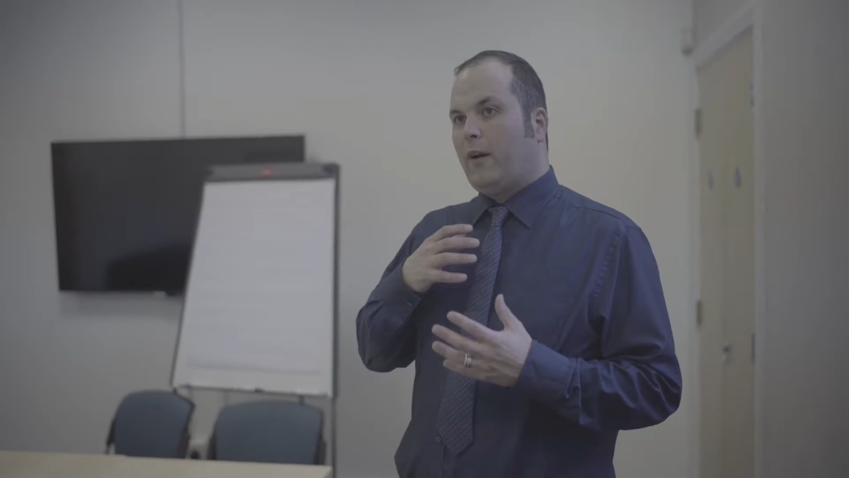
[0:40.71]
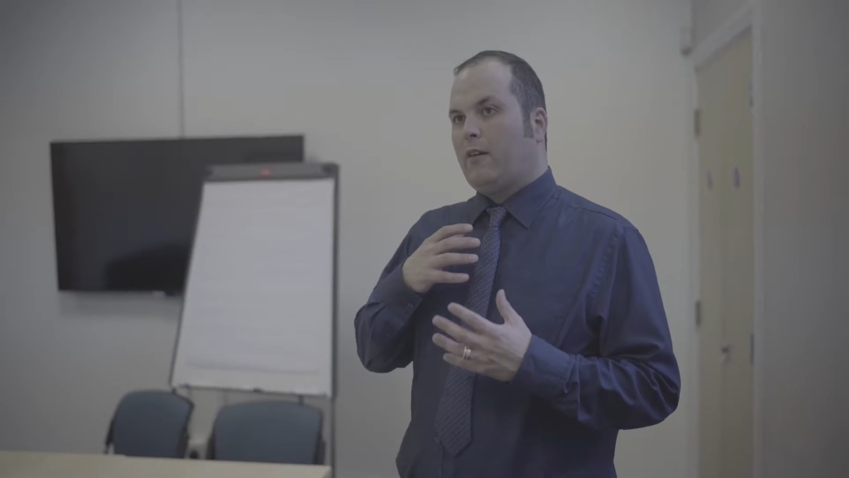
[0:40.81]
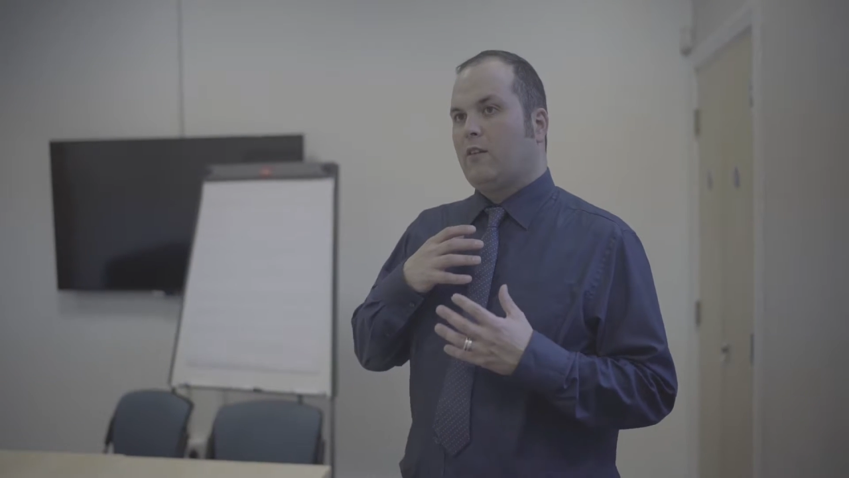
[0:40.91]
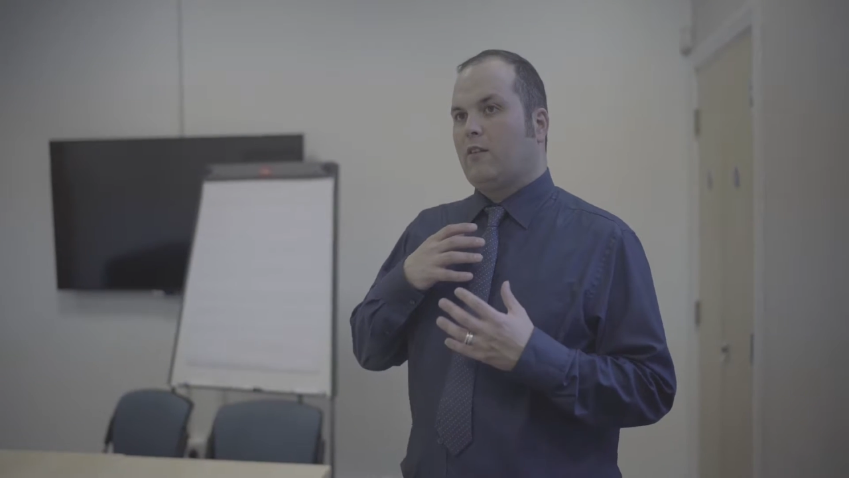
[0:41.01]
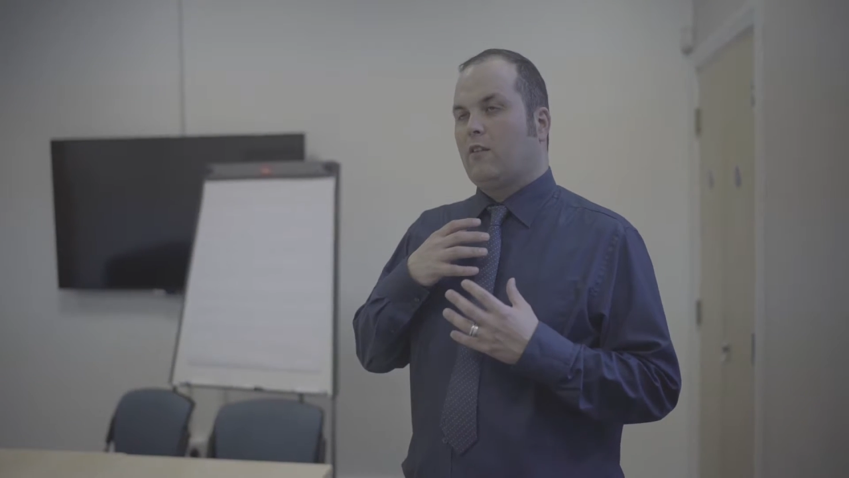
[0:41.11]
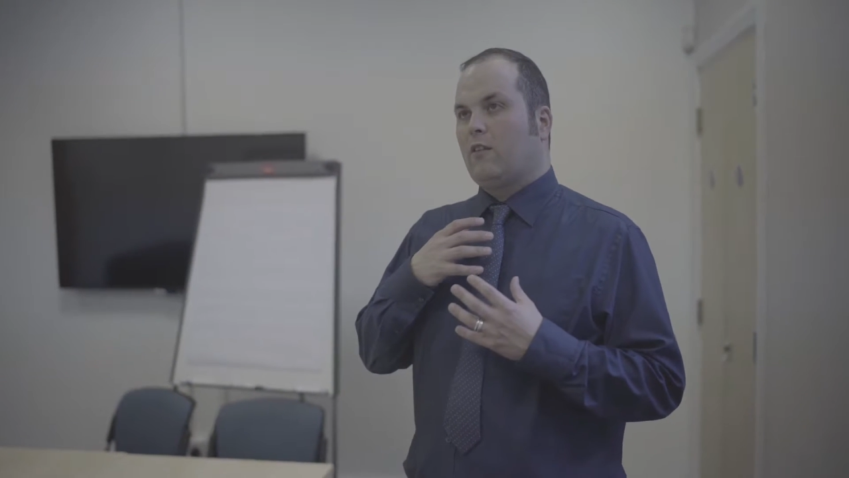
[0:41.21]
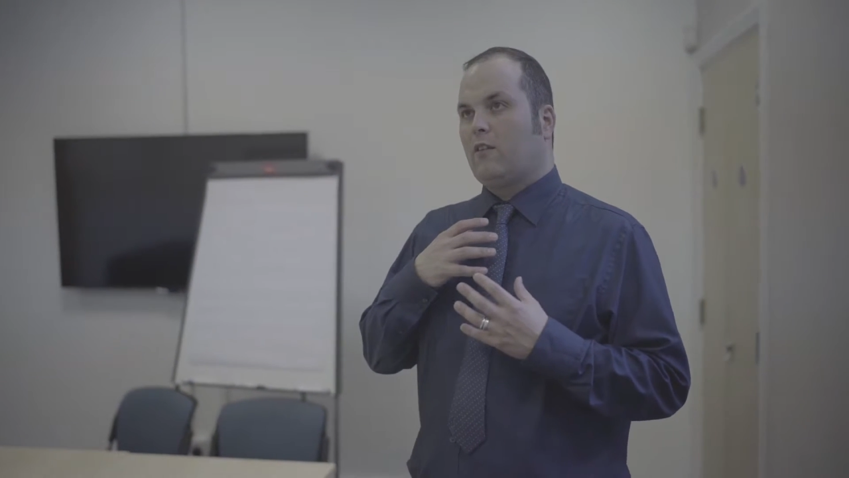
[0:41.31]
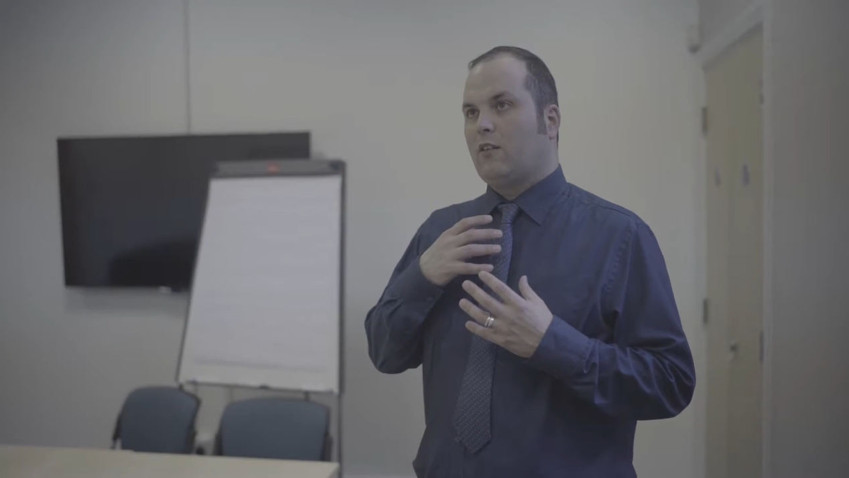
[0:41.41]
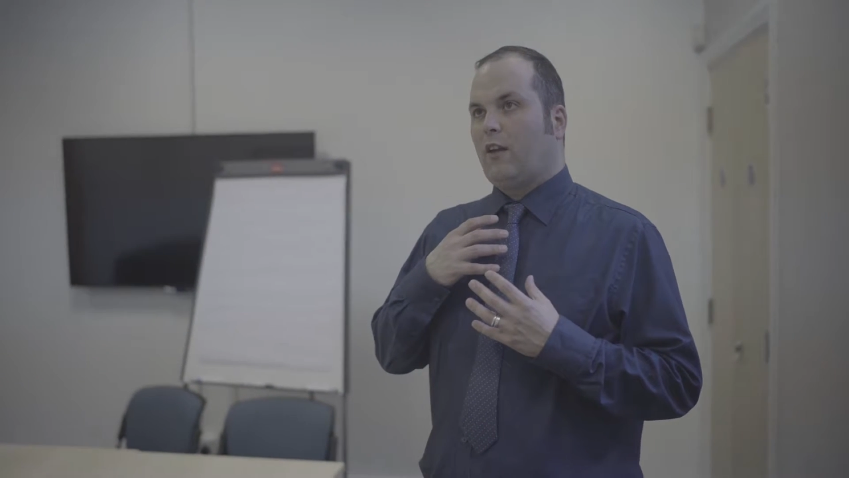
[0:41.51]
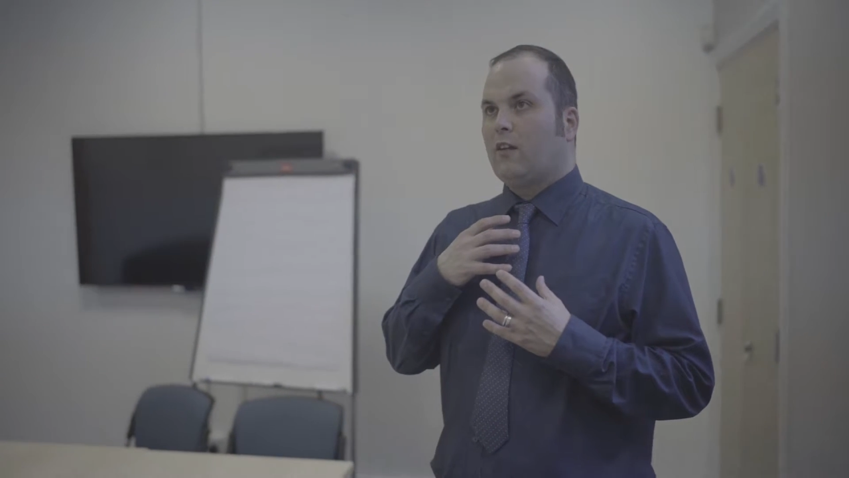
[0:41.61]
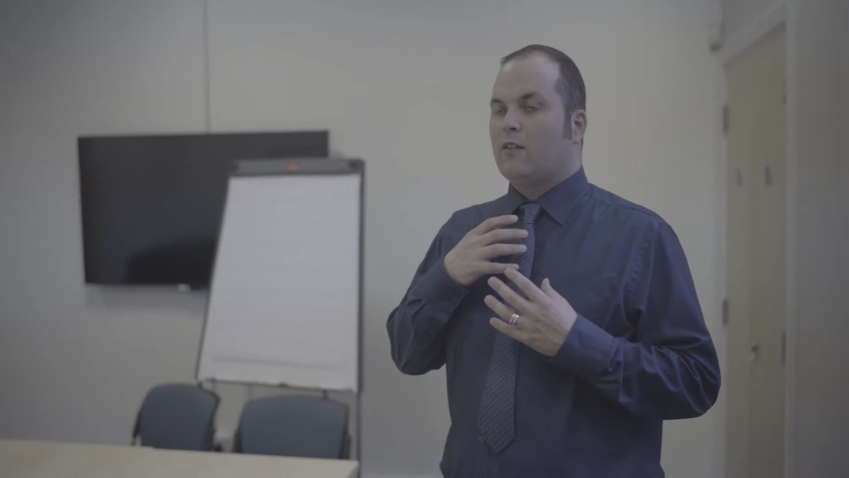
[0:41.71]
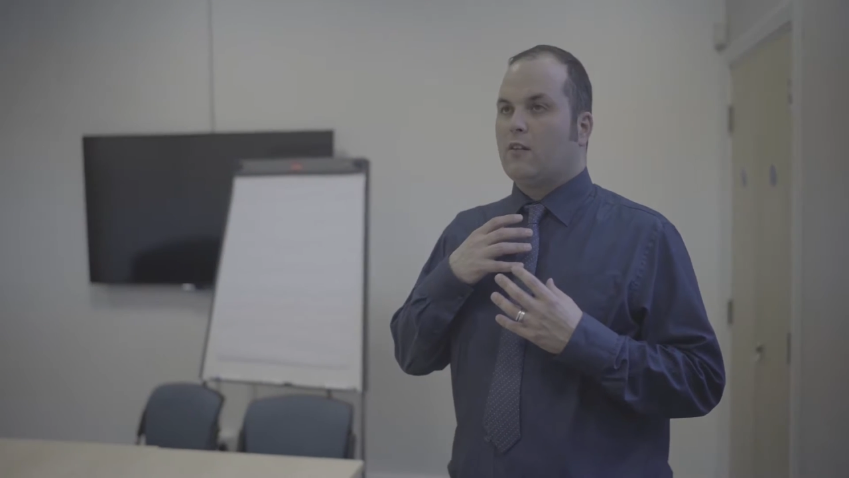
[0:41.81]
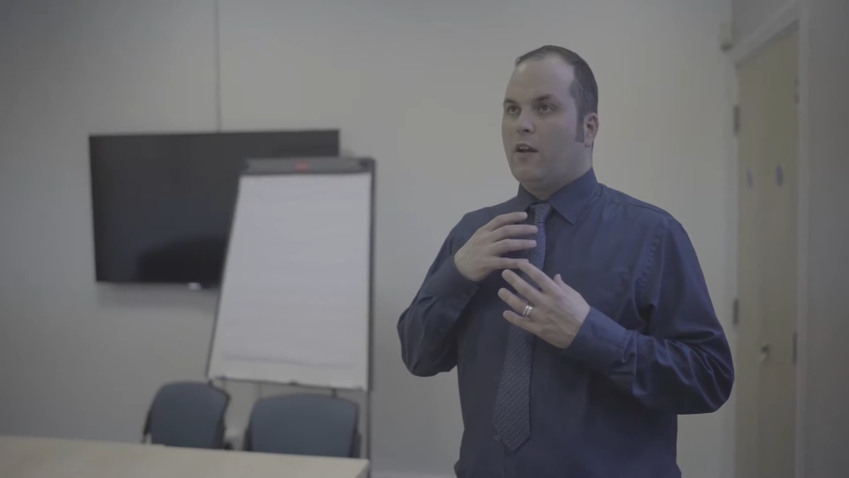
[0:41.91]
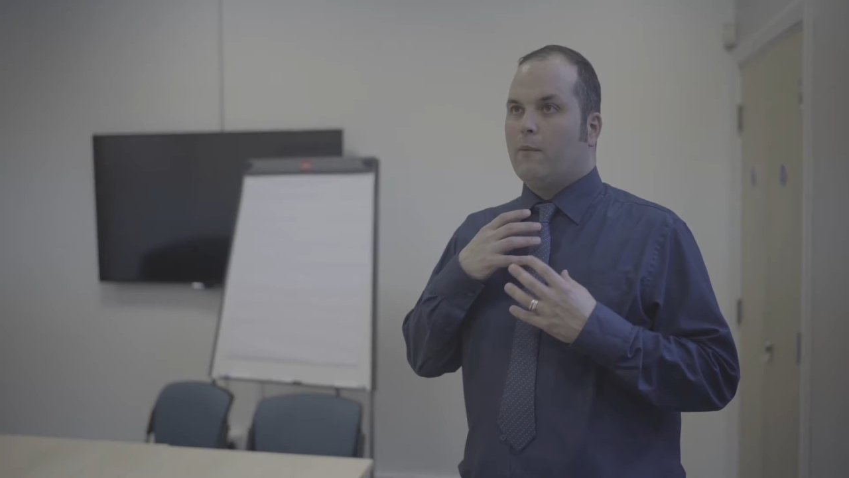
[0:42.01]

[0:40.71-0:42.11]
barriers to success